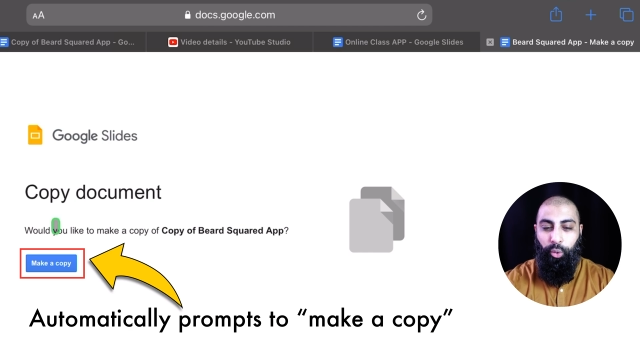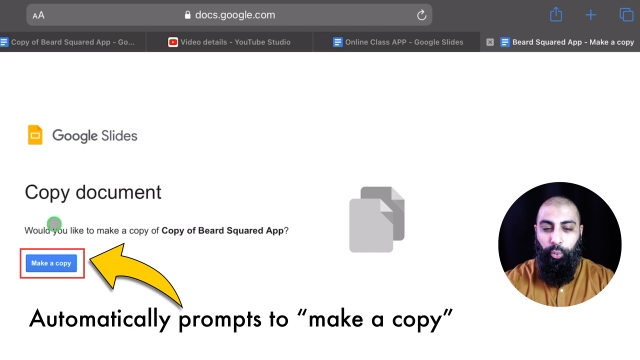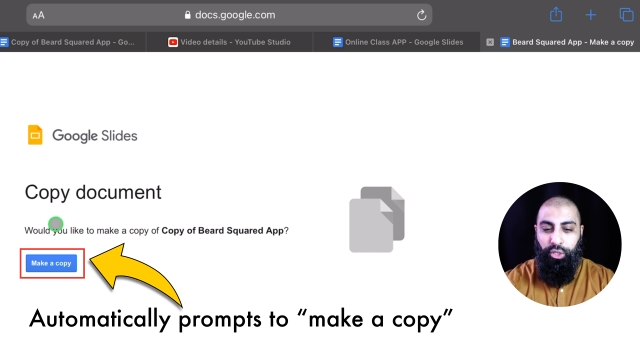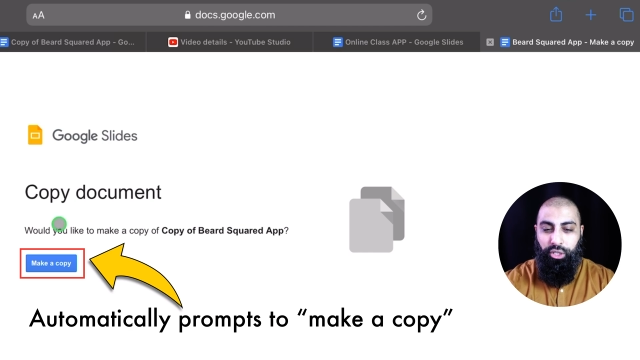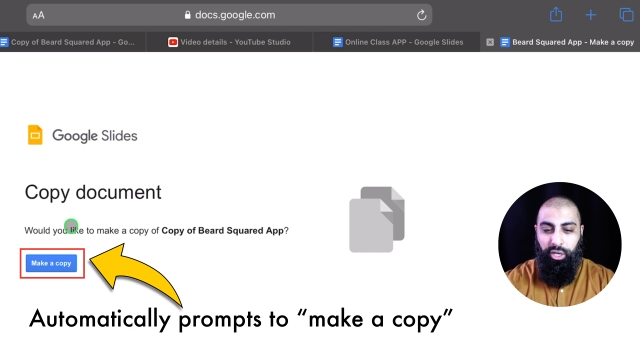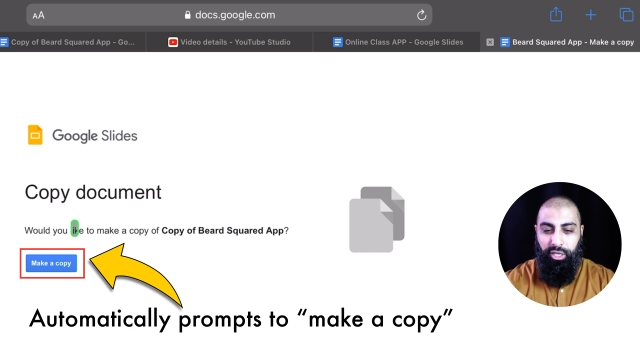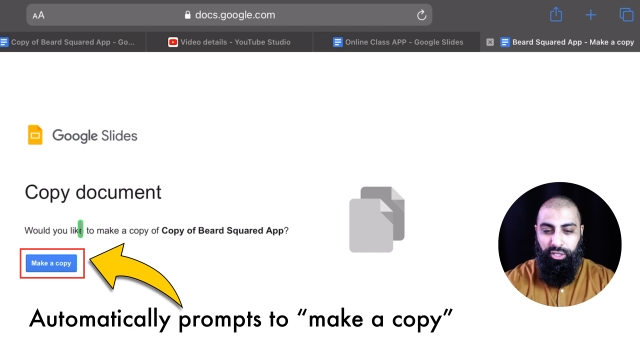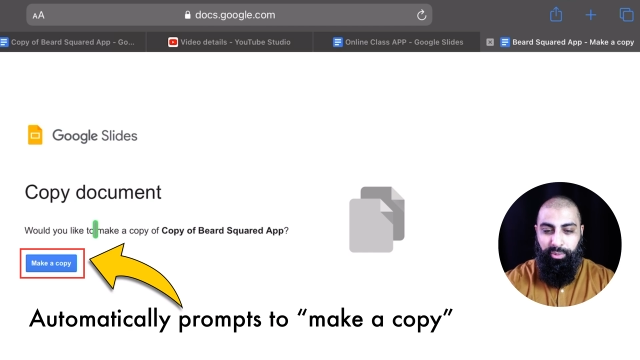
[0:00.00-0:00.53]
would
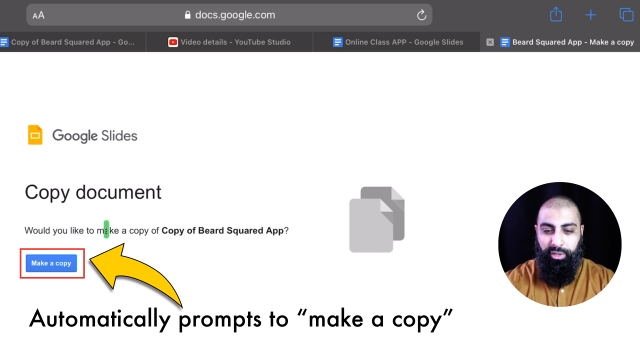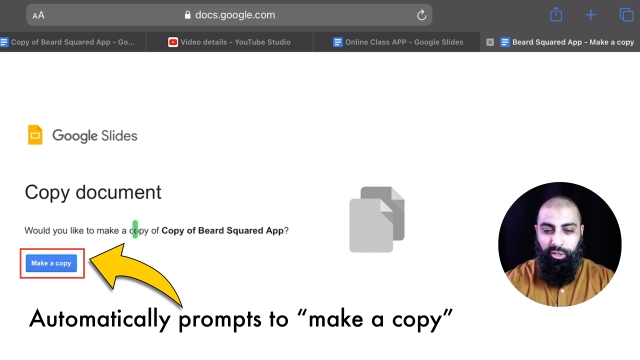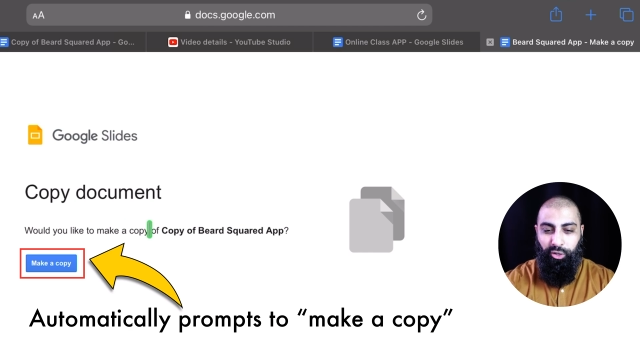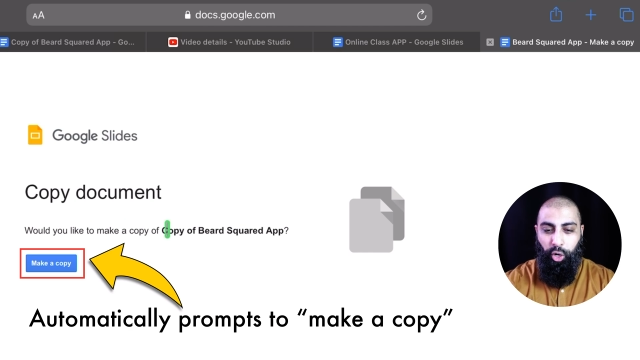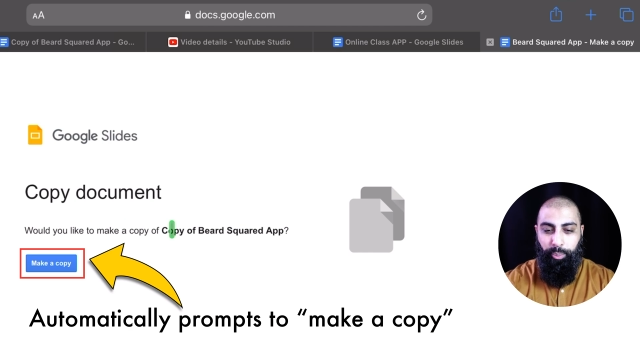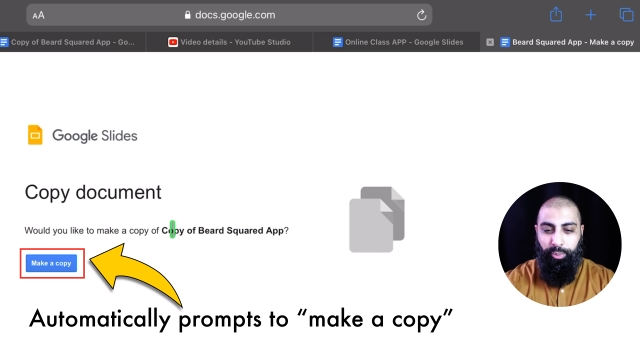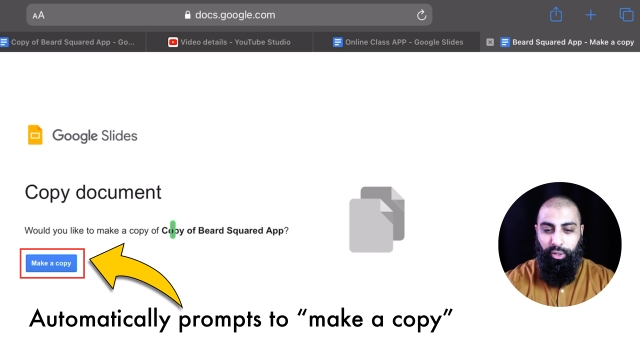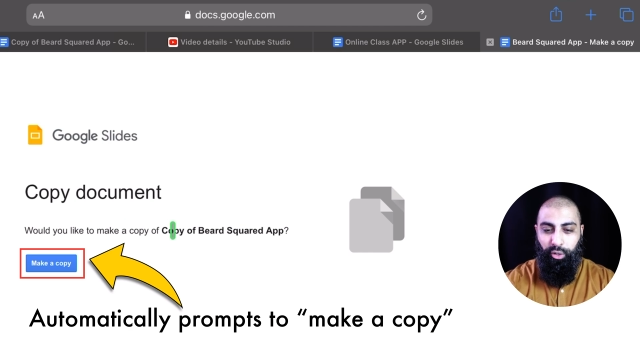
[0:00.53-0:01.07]
you like to make a
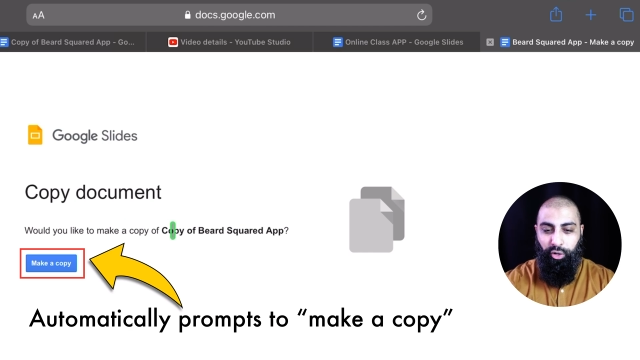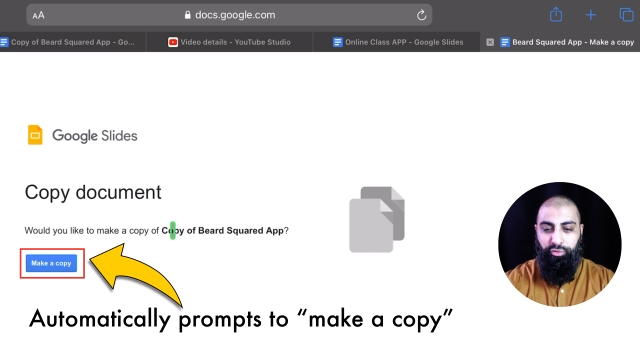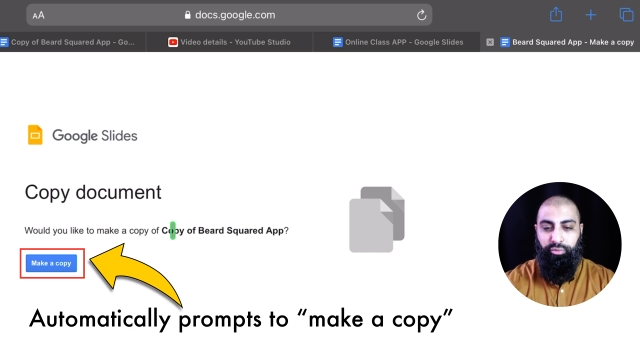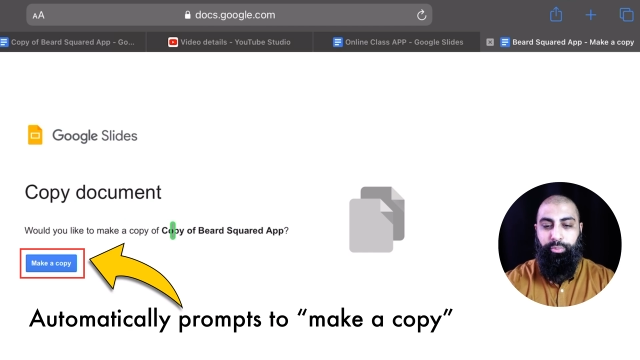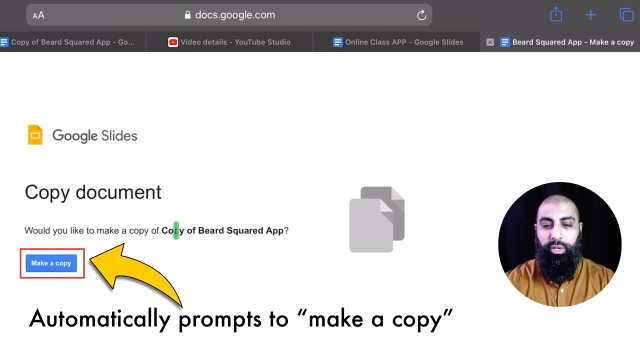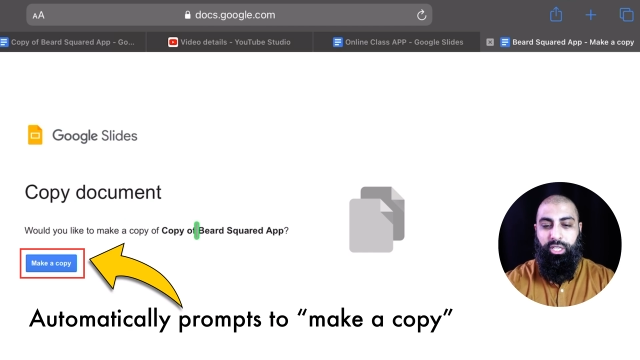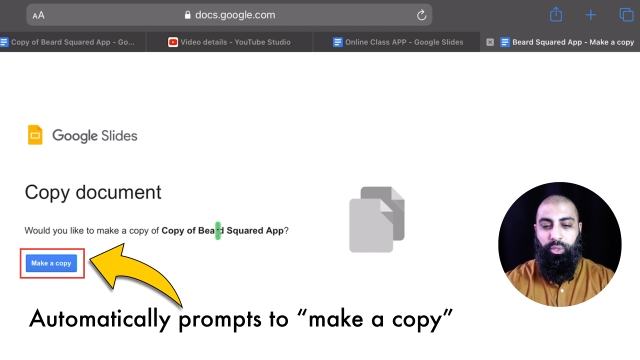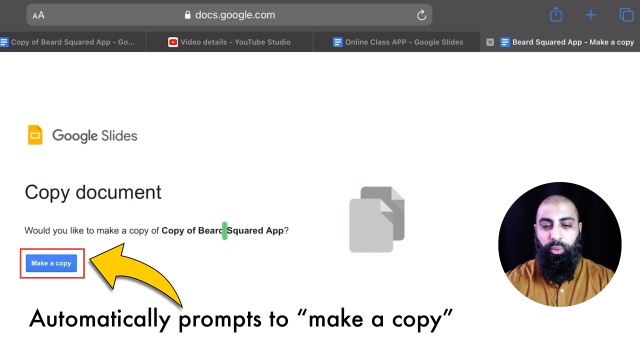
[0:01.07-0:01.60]
copy of
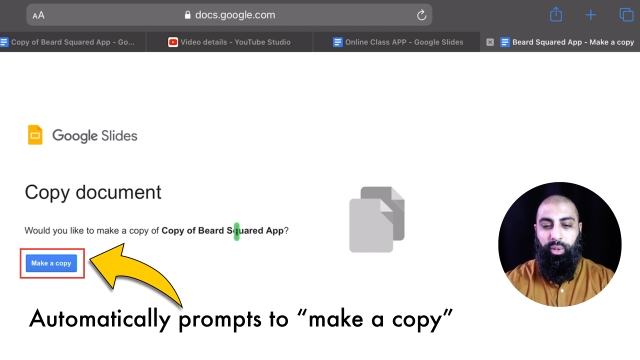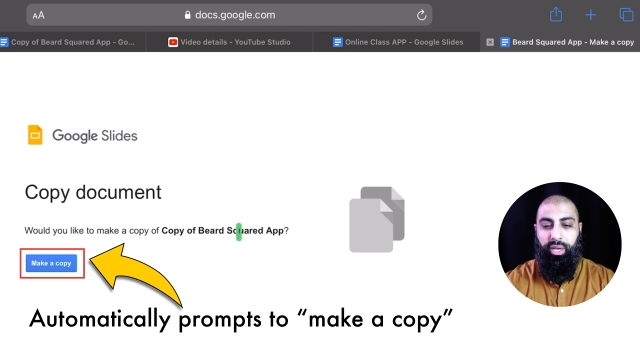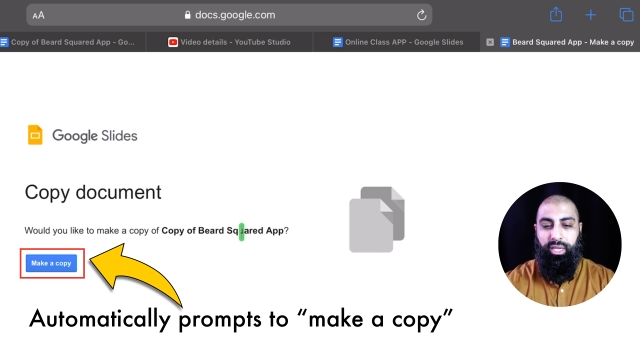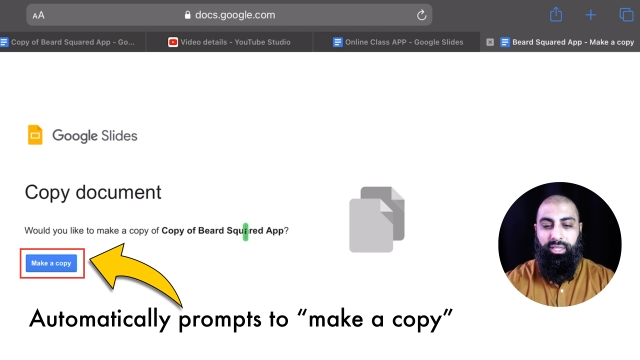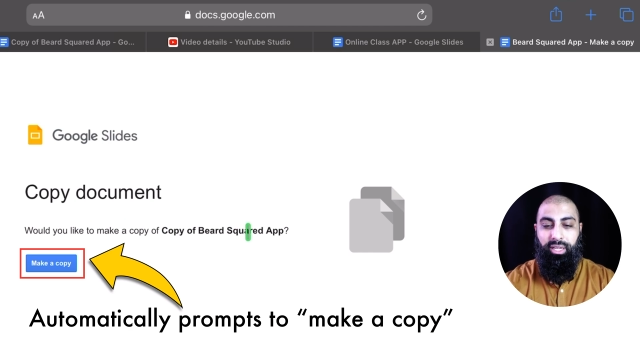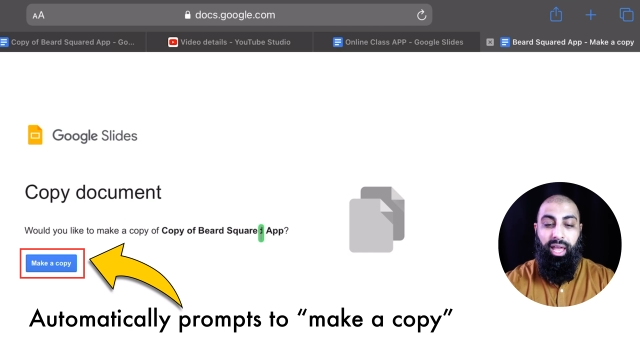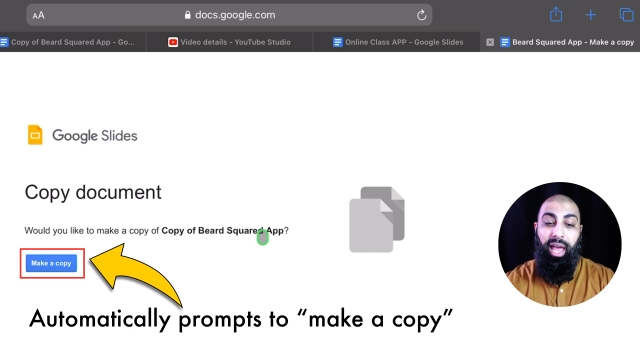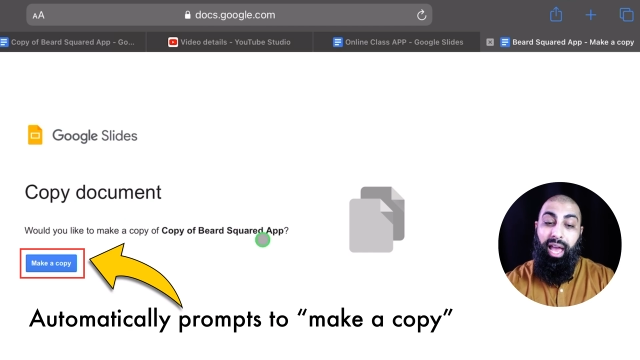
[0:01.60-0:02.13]
Beard
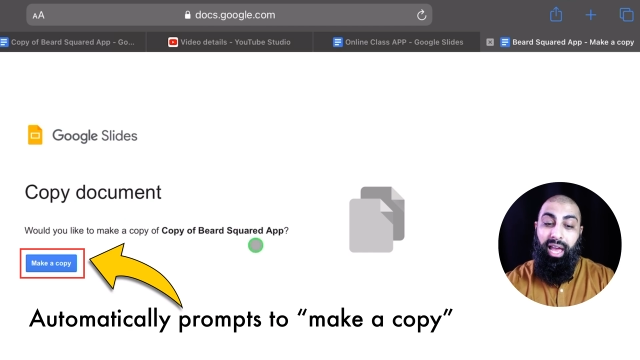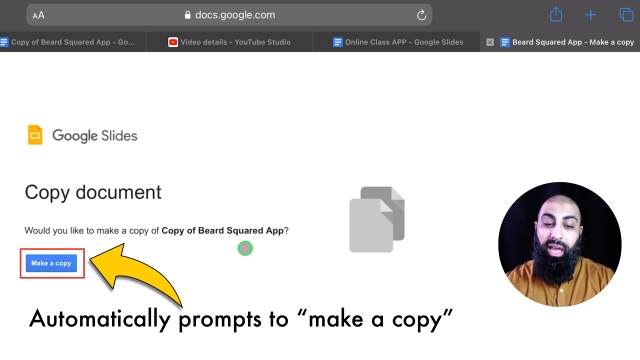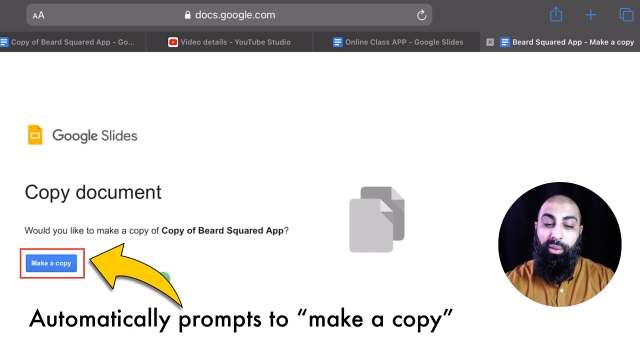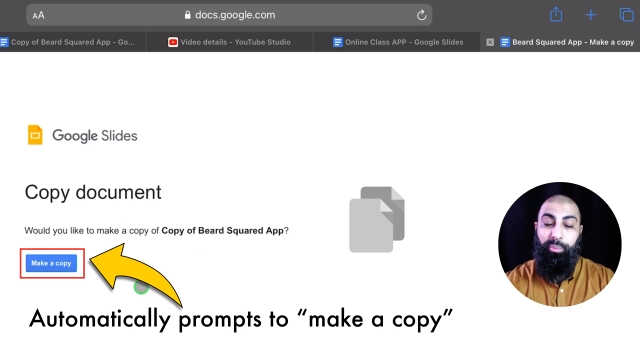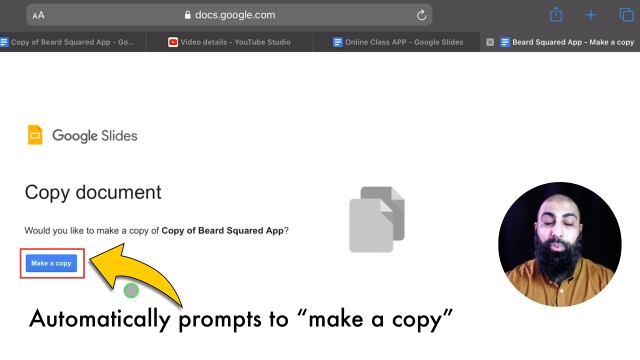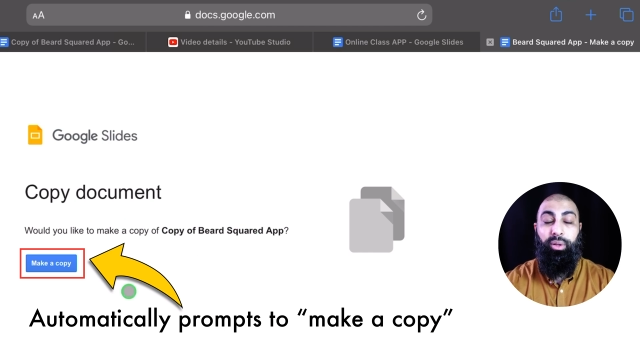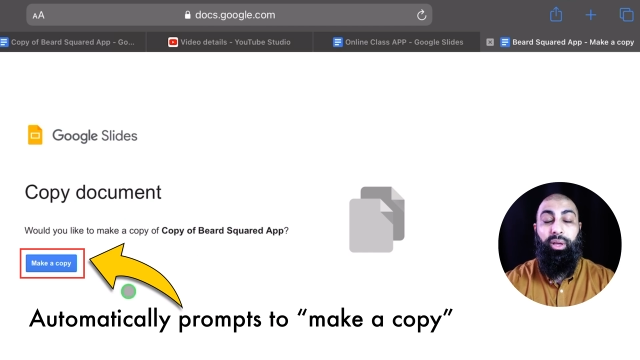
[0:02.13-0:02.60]
Squared app?